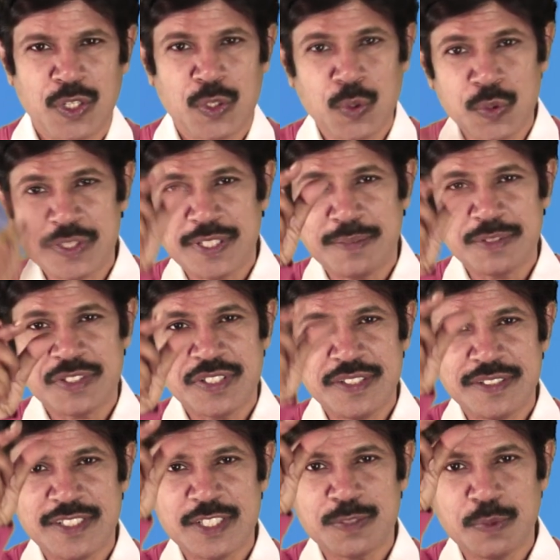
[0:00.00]
2
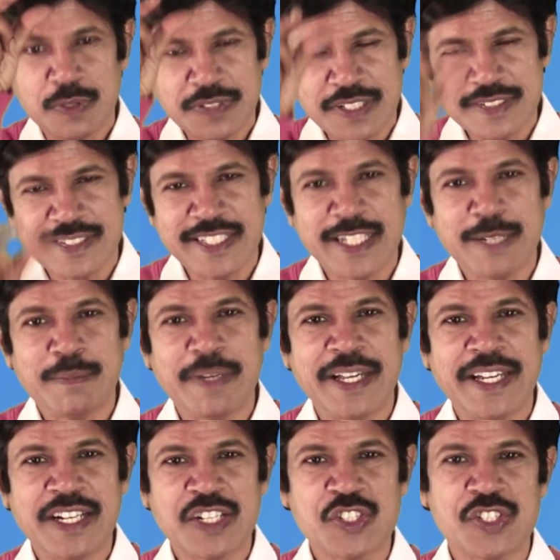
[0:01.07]
substances move in the same
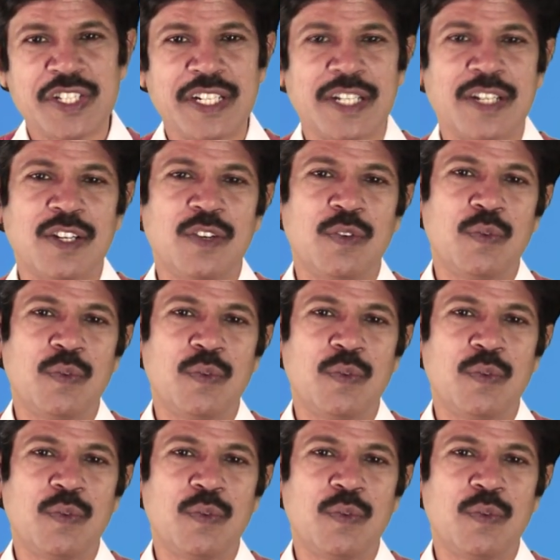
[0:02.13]
direction,